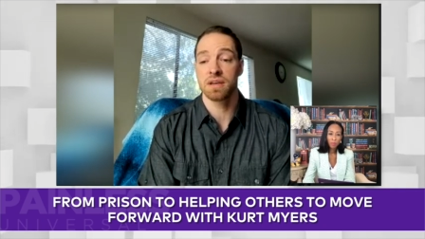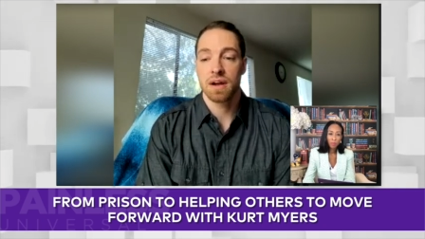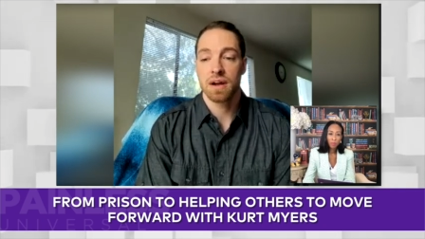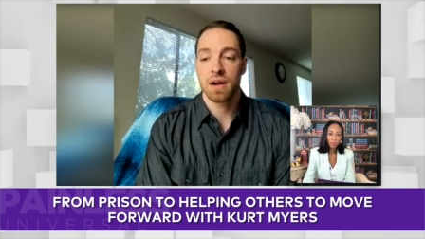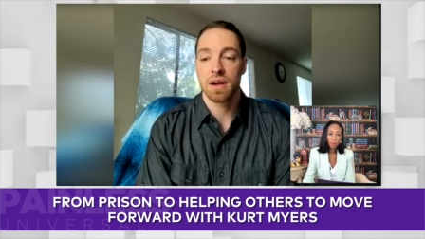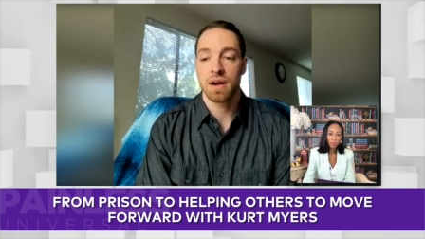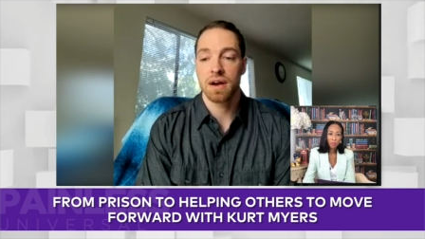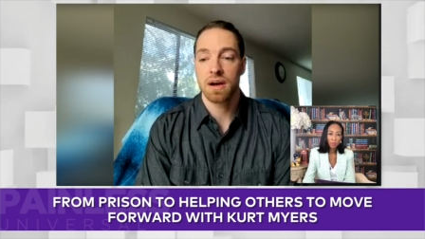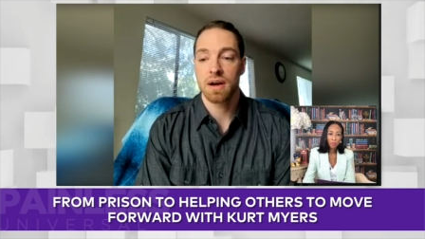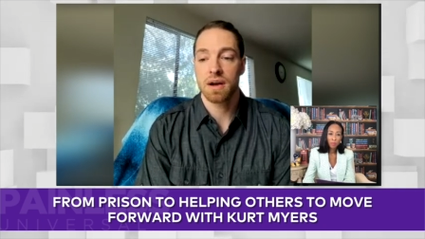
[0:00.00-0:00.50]

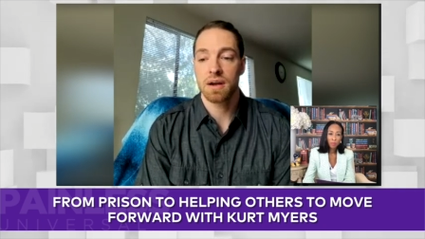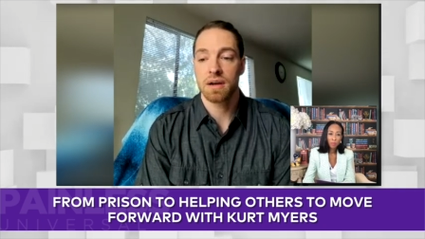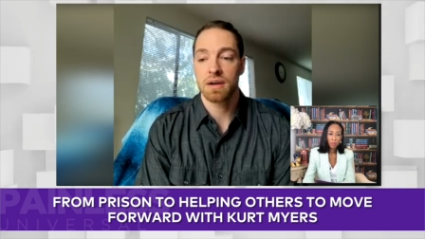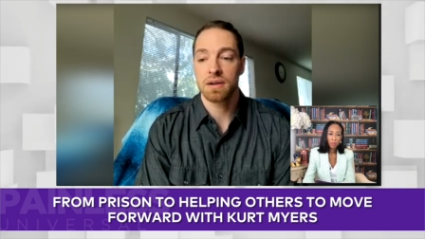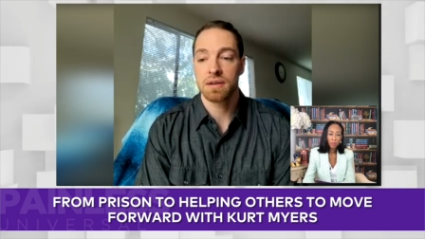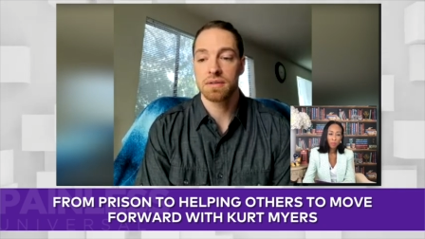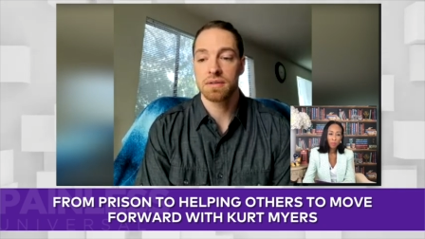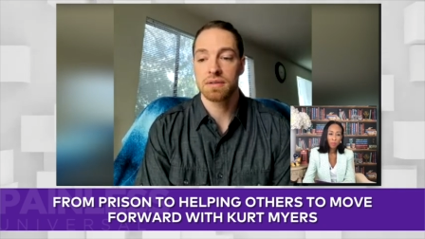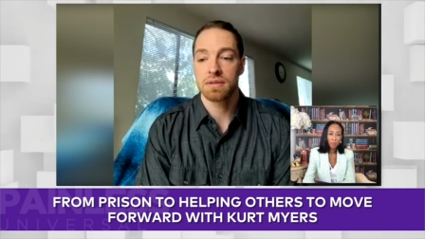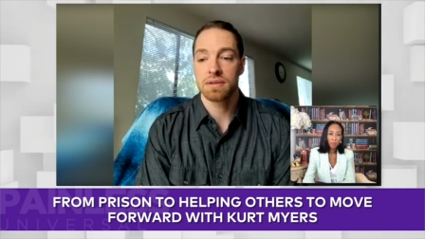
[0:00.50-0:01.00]
uh,
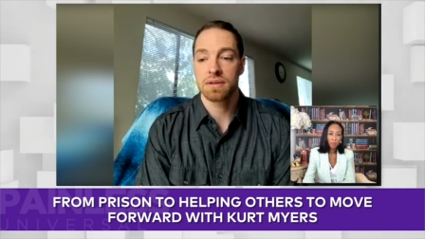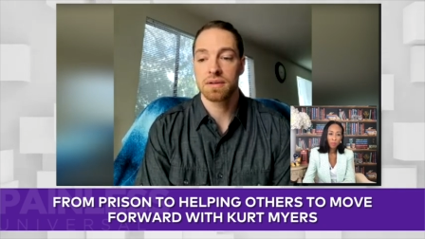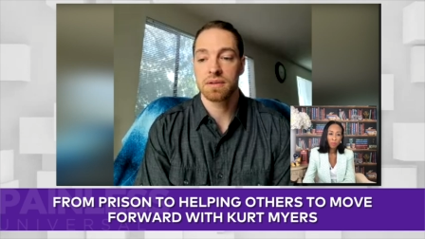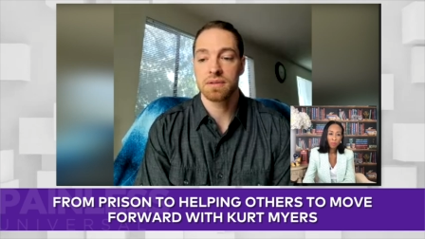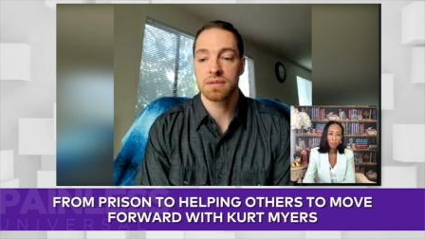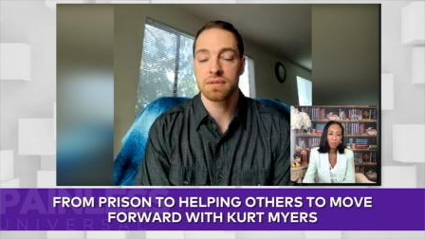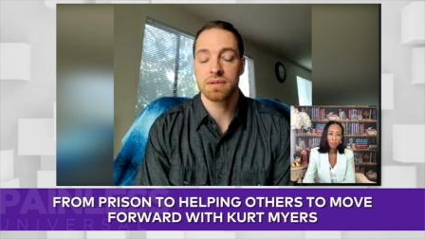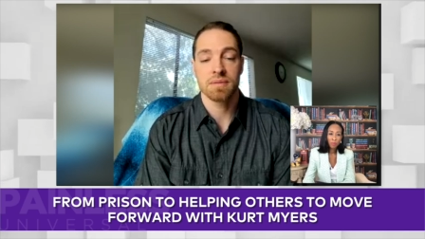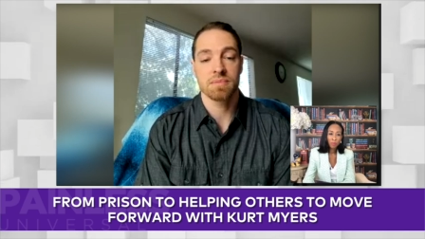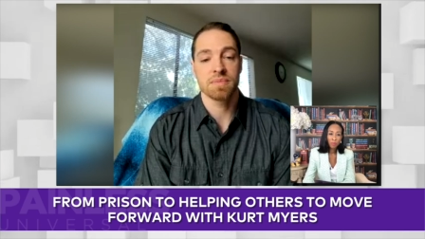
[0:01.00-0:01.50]

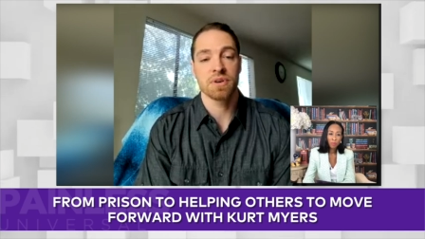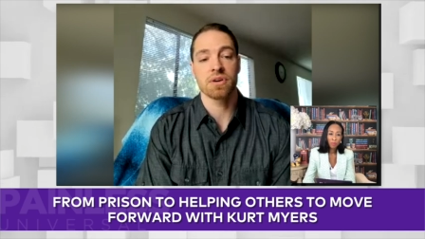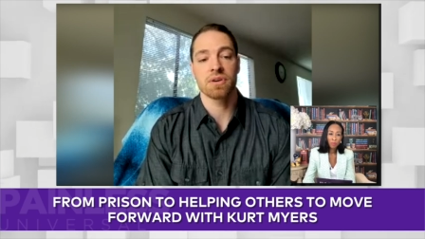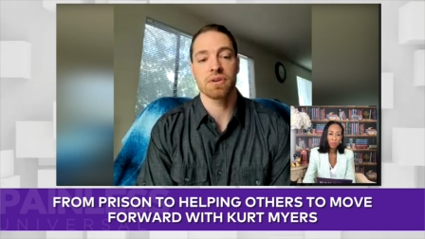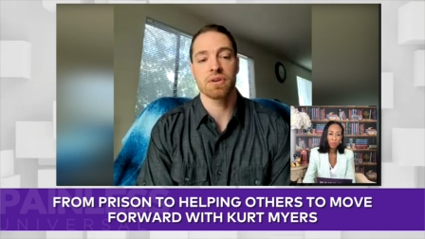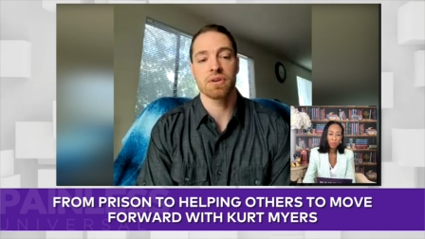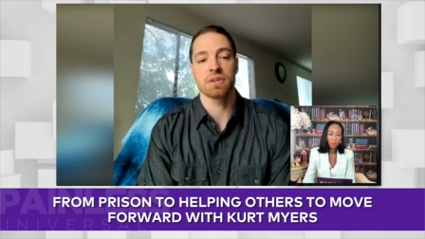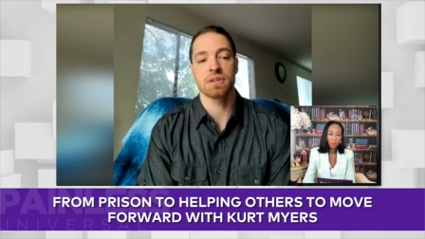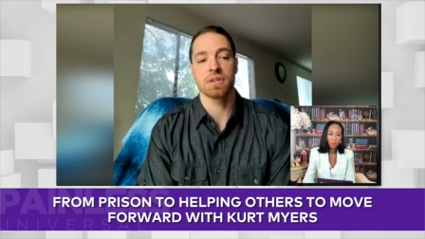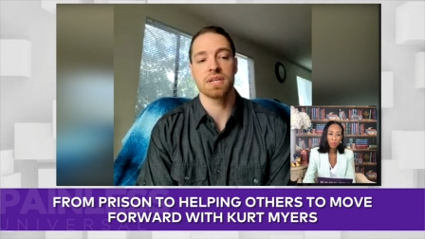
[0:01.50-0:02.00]
uh, I'm
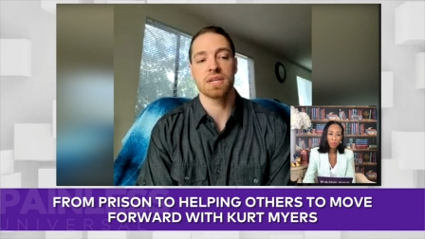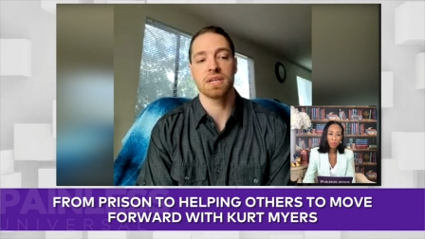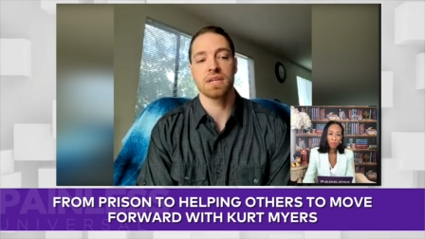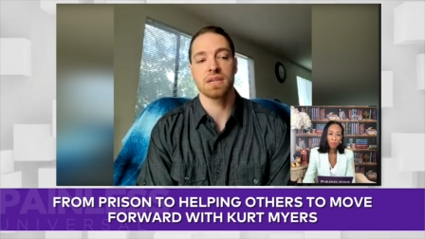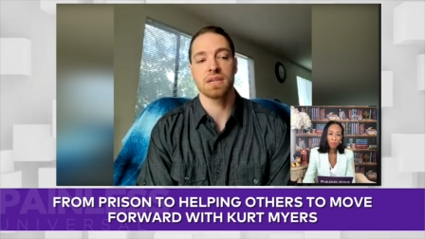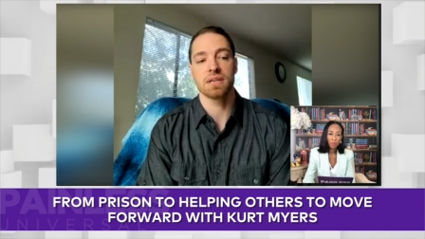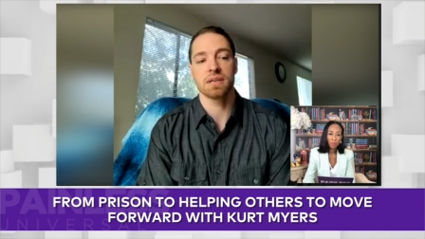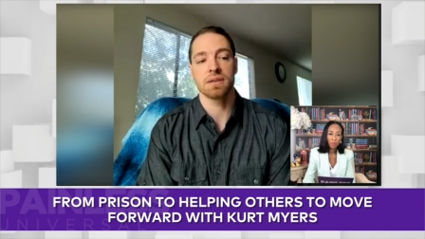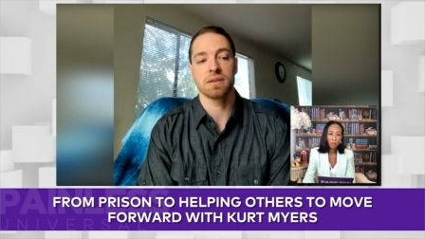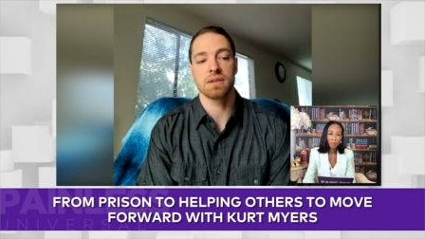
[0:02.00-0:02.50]

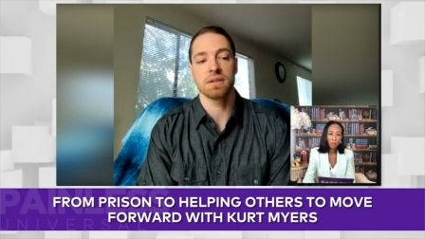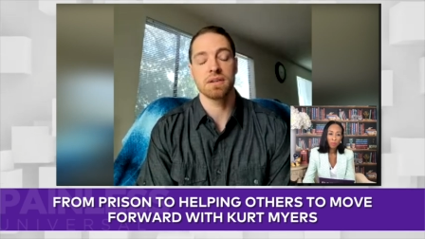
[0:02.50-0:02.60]
currently uh,